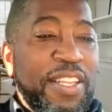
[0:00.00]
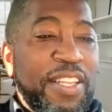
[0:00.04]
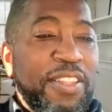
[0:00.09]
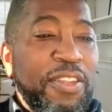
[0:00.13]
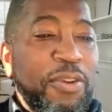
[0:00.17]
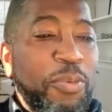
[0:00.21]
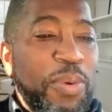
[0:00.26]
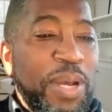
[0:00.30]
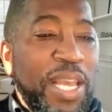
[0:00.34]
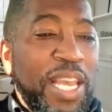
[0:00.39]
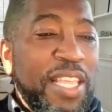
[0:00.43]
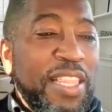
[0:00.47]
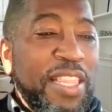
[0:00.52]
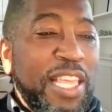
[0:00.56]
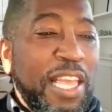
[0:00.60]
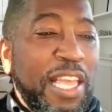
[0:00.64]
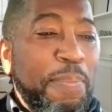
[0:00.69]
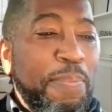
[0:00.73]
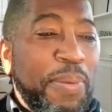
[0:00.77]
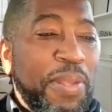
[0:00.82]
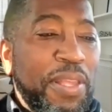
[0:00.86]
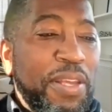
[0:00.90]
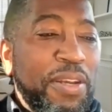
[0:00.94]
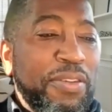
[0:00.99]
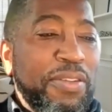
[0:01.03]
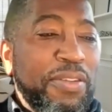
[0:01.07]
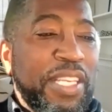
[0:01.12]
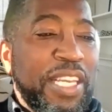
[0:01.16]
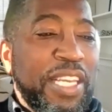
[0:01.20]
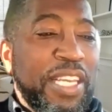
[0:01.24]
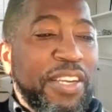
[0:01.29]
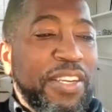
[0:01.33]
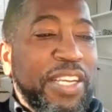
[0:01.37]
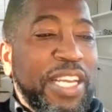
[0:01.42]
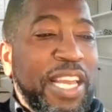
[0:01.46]
the way they peel
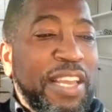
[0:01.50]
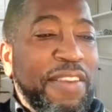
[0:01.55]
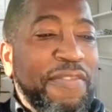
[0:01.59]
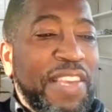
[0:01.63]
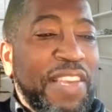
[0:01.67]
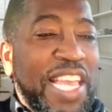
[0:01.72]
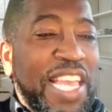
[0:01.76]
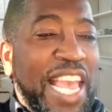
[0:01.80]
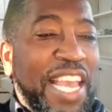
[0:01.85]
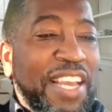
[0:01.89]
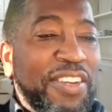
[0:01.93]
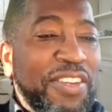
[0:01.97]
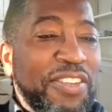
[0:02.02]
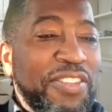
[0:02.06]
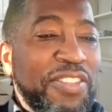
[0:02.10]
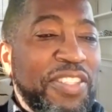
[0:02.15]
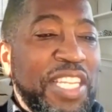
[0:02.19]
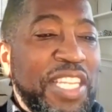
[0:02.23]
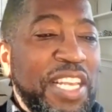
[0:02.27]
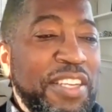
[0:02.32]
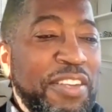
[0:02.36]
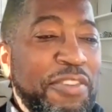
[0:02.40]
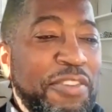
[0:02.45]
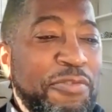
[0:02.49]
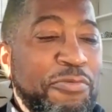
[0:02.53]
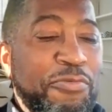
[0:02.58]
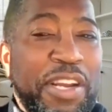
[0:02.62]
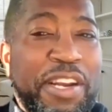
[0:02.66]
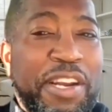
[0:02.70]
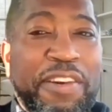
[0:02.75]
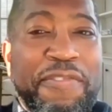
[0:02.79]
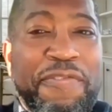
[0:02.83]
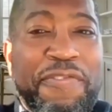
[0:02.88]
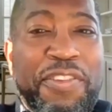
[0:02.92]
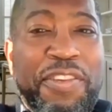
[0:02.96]
their aviators in the
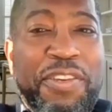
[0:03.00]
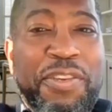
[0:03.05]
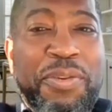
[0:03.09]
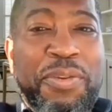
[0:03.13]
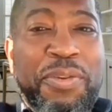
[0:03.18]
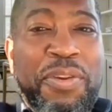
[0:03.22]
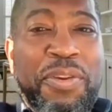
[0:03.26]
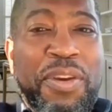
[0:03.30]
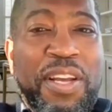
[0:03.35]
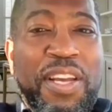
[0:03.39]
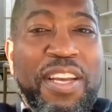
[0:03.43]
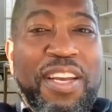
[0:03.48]
rear view